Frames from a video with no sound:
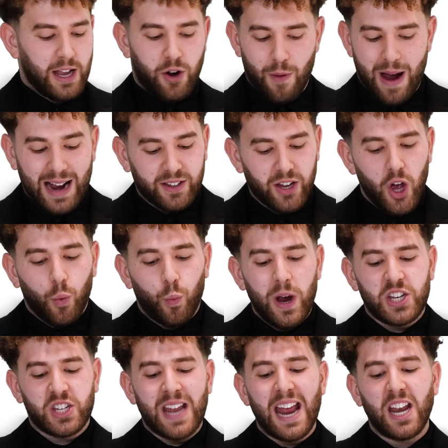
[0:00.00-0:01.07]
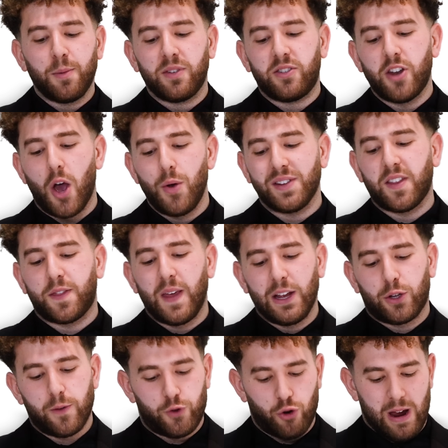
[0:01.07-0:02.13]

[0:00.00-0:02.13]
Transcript: Incorrect. Which stadium is known as the Theatre of